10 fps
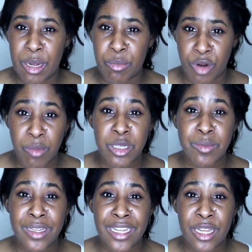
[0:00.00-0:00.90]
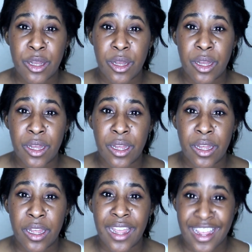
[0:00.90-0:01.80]
problem
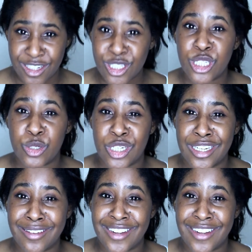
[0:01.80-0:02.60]
and a solution.